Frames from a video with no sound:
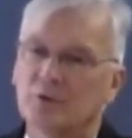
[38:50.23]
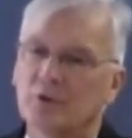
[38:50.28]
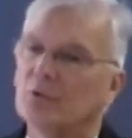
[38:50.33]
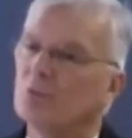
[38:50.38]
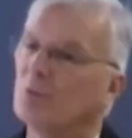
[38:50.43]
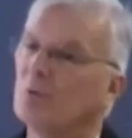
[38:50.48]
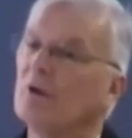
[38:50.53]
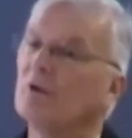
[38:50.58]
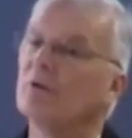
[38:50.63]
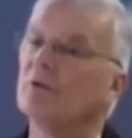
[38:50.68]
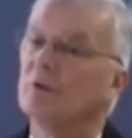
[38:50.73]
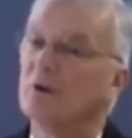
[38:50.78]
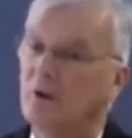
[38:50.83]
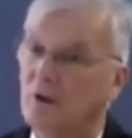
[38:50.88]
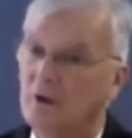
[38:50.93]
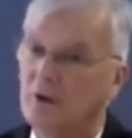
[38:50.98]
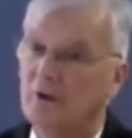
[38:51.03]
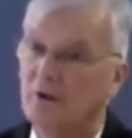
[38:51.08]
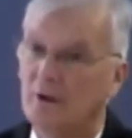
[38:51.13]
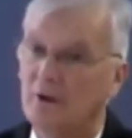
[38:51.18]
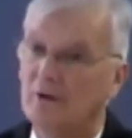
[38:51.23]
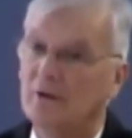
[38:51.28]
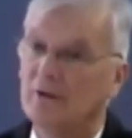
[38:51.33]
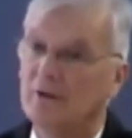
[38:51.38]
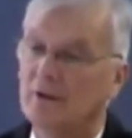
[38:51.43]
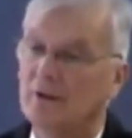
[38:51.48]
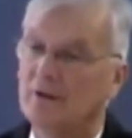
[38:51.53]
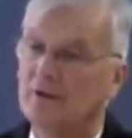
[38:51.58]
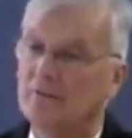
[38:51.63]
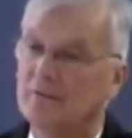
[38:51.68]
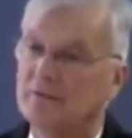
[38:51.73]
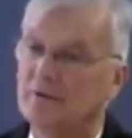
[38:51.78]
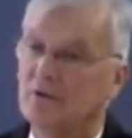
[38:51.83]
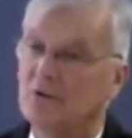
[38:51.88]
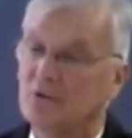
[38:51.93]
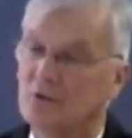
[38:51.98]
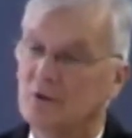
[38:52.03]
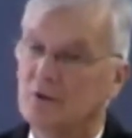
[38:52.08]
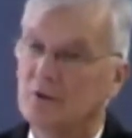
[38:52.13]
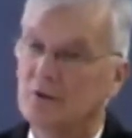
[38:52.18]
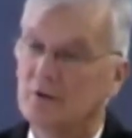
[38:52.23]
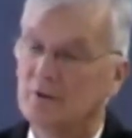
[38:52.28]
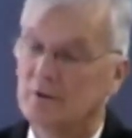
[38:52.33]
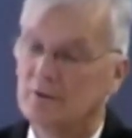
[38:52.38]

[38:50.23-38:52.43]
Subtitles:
with all of his heart.